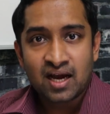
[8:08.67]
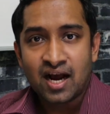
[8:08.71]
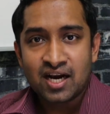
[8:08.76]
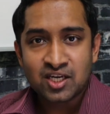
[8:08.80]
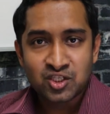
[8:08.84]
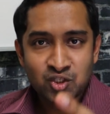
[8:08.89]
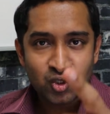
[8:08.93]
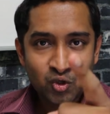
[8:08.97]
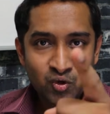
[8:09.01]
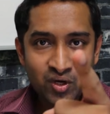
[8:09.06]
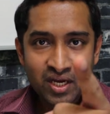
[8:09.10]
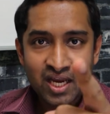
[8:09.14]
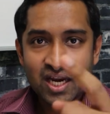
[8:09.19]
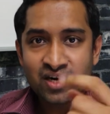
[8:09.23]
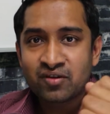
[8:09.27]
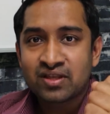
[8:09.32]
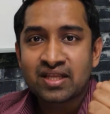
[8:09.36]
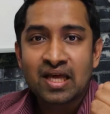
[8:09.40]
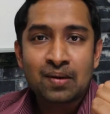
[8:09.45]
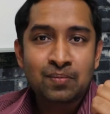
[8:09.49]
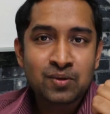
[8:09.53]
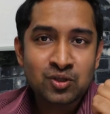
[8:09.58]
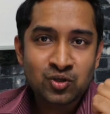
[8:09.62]
I'll see you again
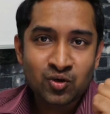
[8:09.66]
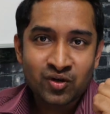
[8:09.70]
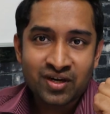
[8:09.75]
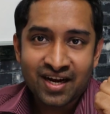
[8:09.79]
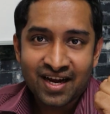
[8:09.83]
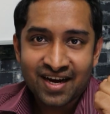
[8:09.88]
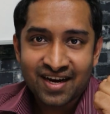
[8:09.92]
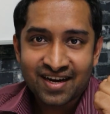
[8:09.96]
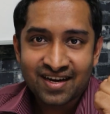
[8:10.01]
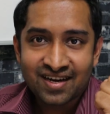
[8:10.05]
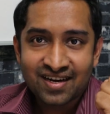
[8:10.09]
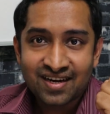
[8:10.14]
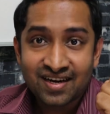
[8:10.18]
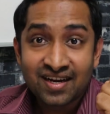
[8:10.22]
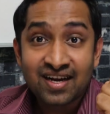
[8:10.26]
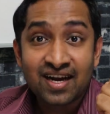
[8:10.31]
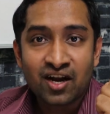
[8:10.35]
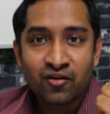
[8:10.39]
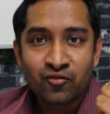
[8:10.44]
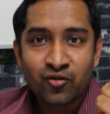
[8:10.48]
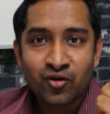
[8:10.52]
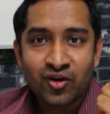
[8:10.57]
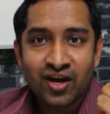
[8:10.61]
with episode 9.
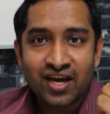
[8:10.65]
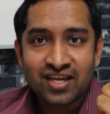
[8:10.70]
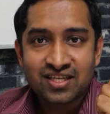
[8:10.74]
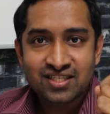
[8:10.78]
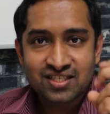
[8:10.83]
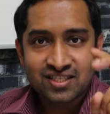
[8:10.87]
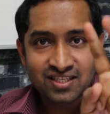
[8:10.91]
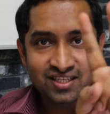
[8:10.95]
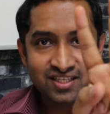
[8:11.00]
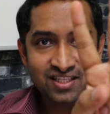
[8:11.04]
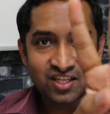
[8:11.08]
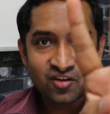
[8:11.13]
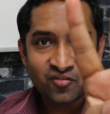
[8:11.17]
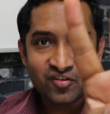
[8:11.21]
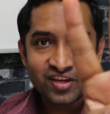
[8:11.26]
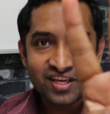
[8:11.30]
Love you guys. The